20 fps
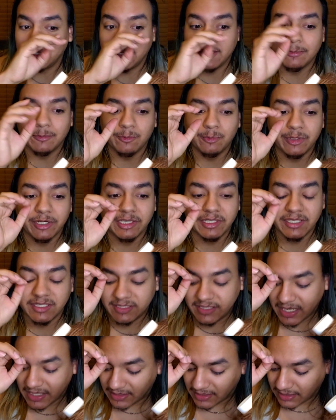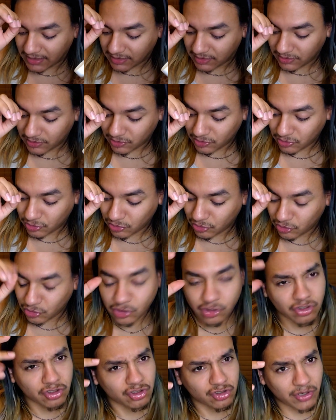it really doesn't
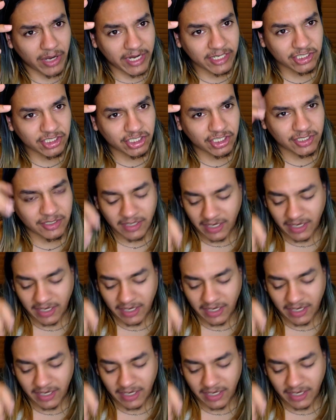stretch.